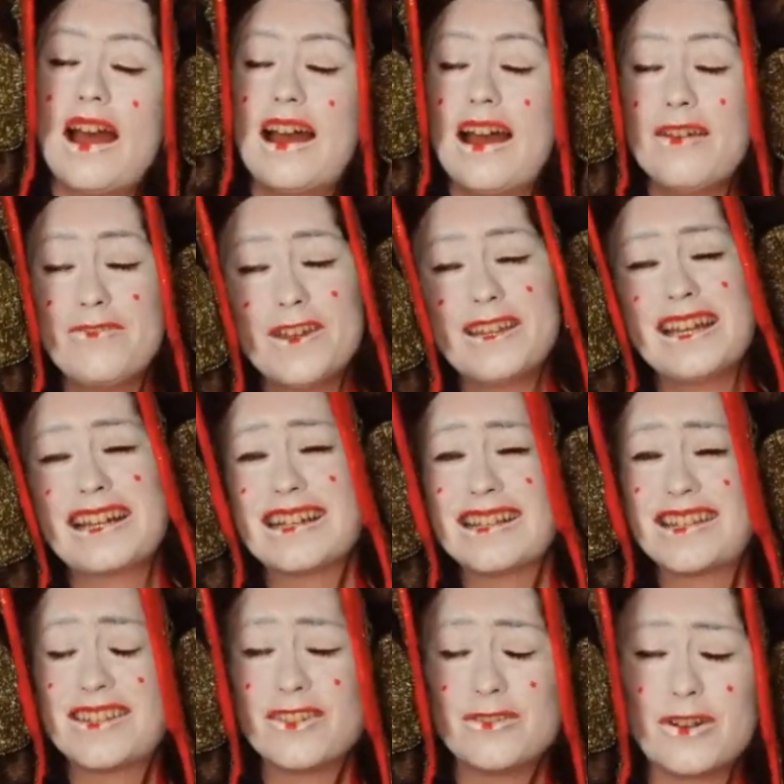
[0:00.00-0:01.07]
I feel like I'd
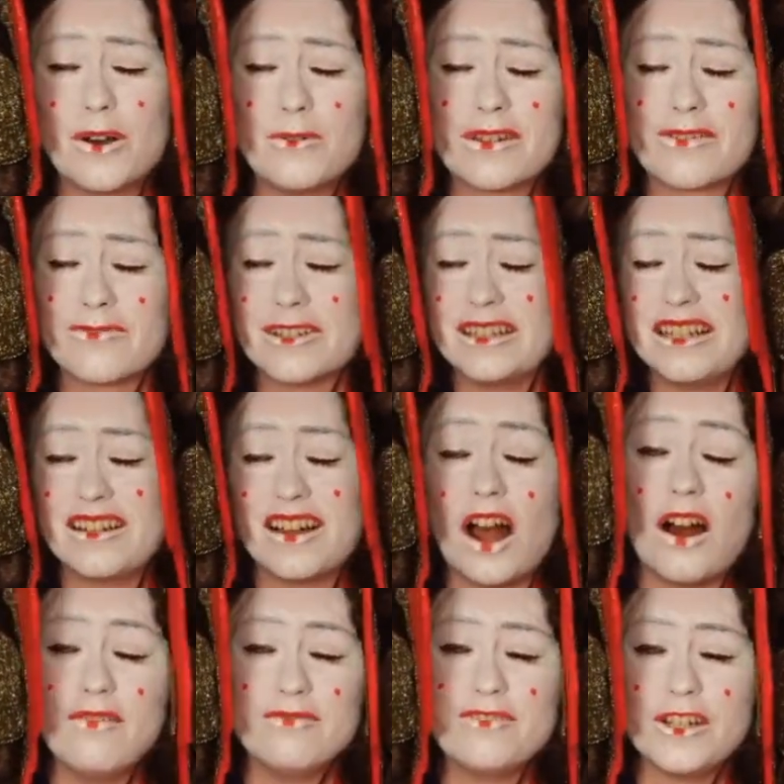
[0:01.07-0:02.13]
still go with really
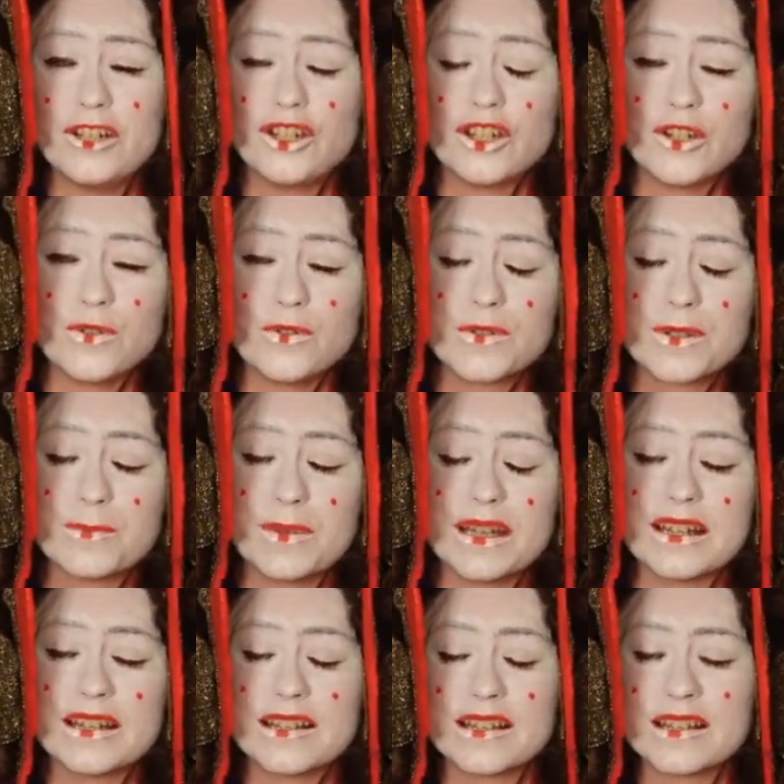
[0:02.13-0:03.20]
comfy shoes,
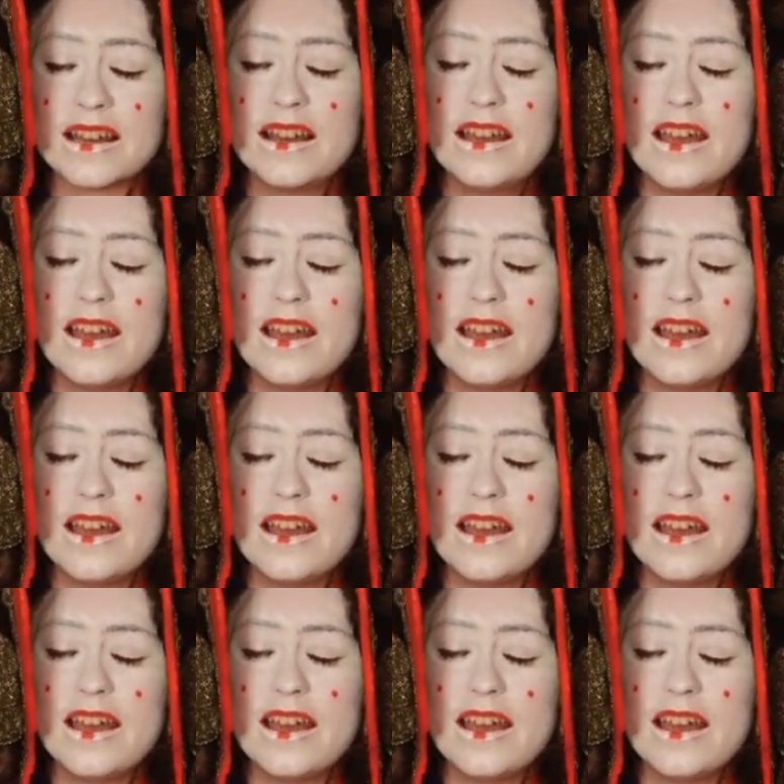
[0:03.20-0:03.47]
because